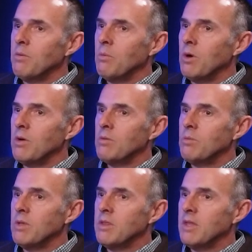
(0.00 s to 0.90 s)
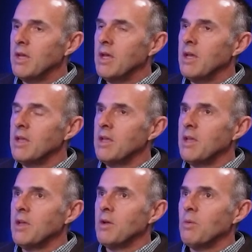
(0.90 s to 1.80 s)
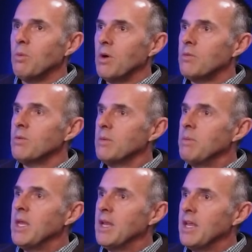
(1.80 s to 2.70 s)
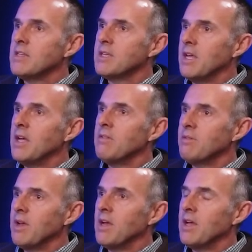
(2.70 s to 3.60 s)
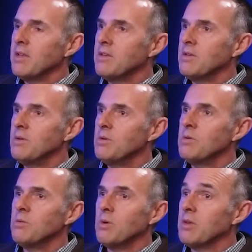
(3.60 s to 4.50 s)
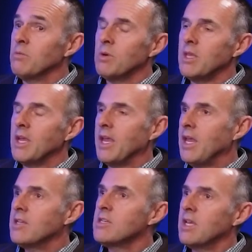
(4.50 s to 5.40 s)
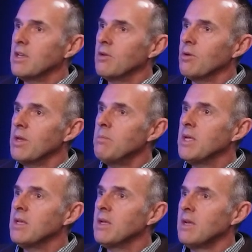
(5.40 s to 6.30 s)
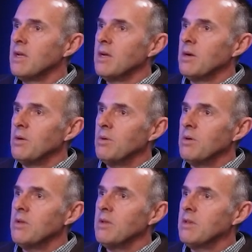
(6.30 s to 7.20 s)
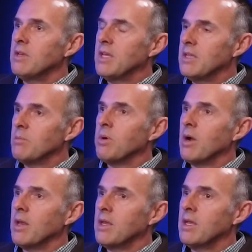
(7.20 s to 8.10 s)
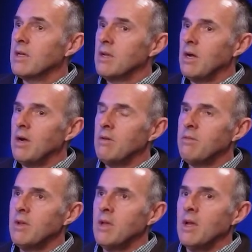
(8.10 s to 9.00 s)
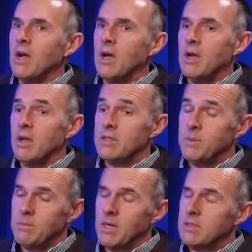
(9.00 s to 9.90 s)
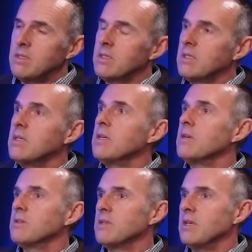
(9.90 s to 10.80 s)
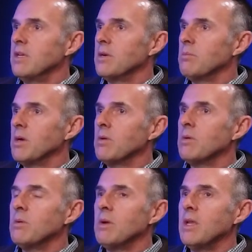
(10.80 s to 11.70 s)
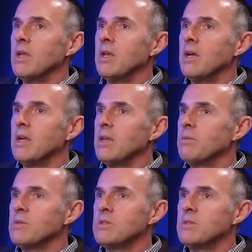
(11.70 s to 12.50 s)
worked with the BNSF on really a handshake agreement to get the product kicked off. I spent about 6 years in intermodal, and it